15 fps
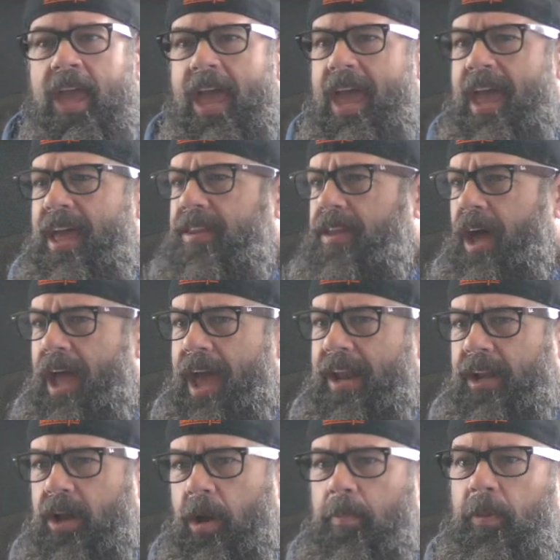And I
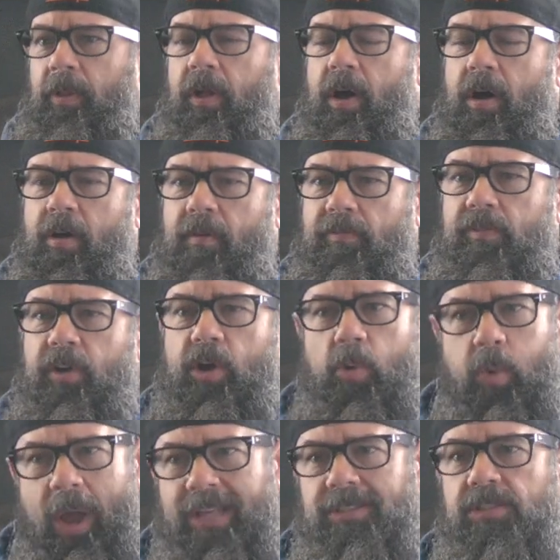had a couple of
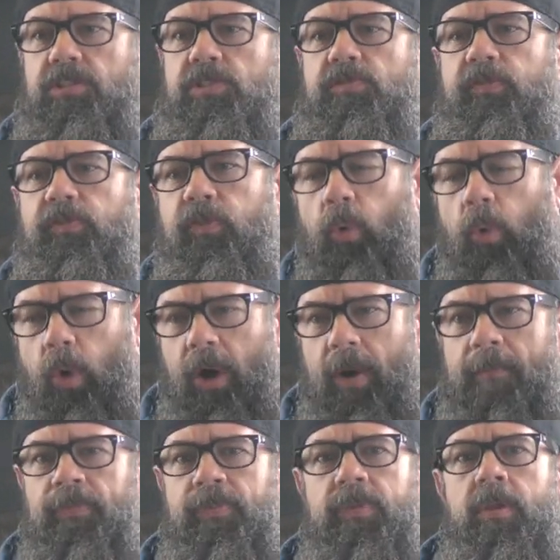requests
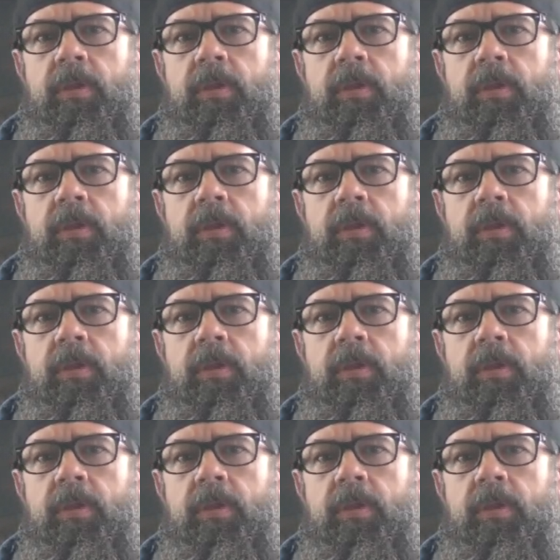for